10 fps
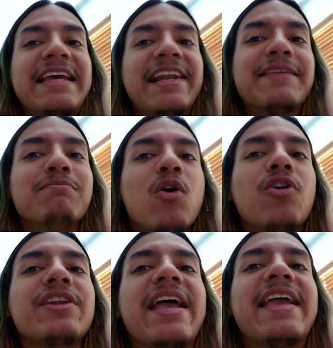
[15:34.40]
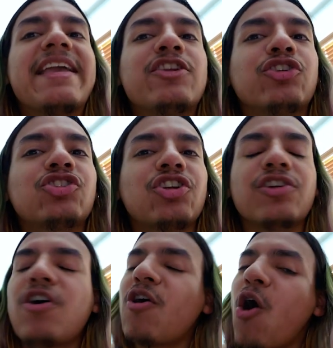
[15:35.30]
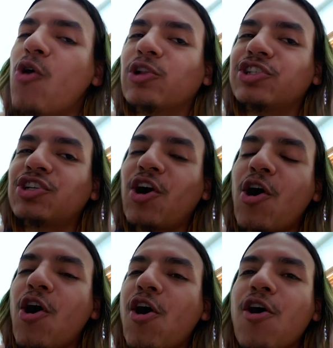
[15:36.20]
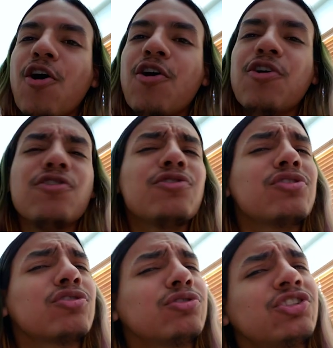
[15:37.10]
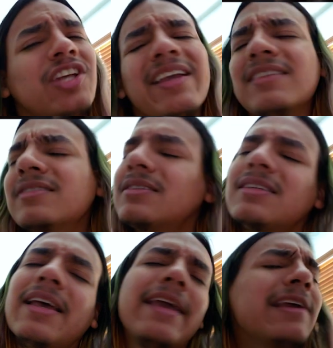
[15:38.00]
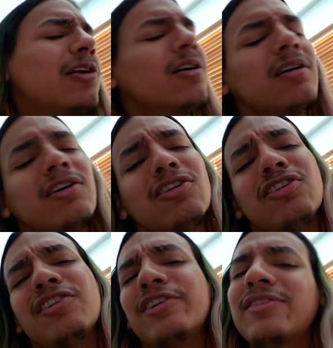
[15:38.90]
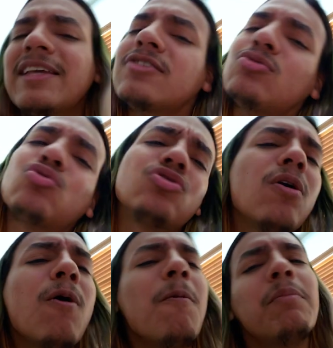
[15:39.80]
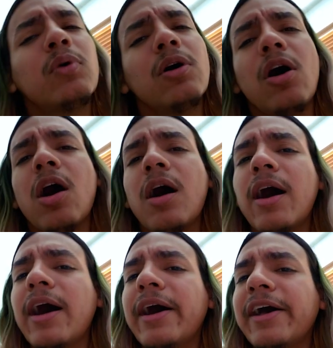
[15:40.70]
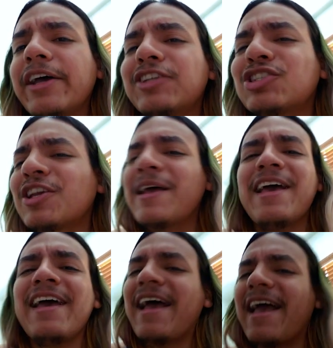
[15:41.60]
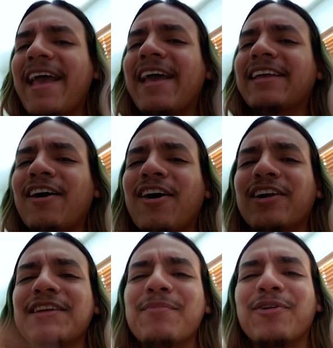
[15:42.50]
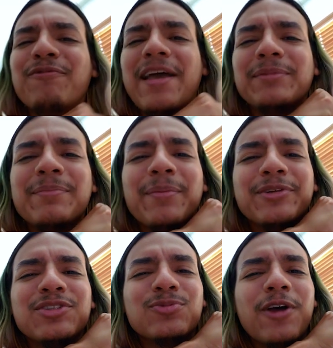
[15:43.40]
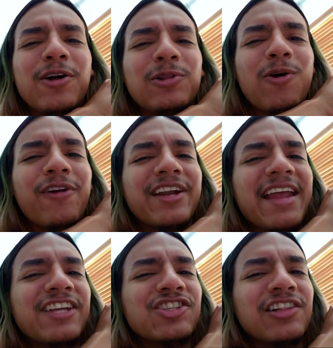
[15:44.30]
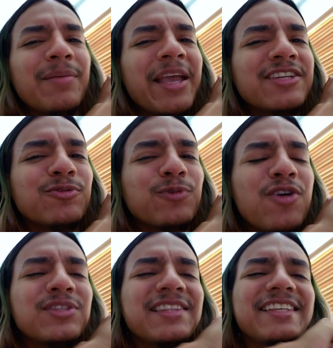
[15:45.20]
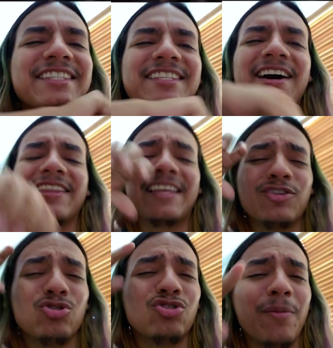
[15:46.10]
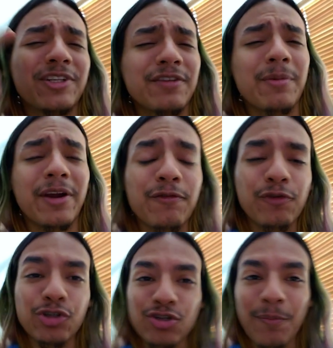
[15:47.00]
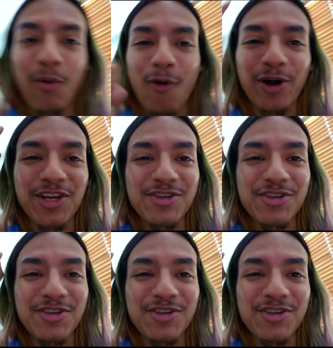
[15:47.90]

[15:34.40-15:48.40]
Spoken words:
Limon Inner Circle, Ola Joe, the Crocheting Sailor, thank you so much. And our Limon family members as well, Lauren, Angela, Amanda, Rose, and Lisa. Thank you so much, everybody, for your support.